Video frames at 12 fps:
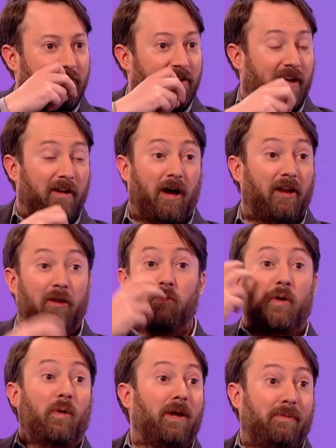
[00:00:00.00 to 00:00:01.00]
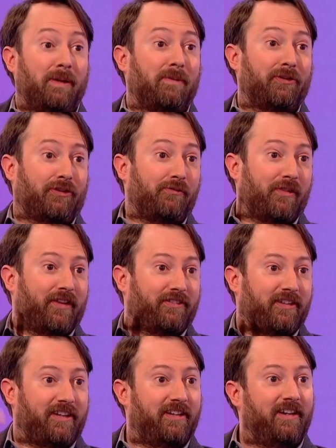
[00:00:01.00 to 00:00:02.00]
You know, I don't know why people are so
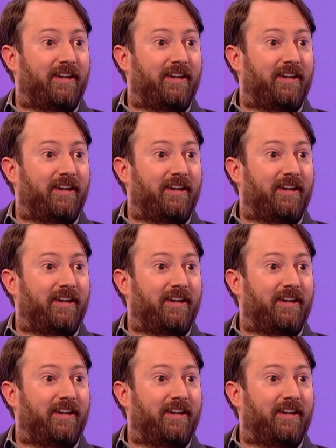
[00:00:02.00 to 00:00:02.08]
fussy.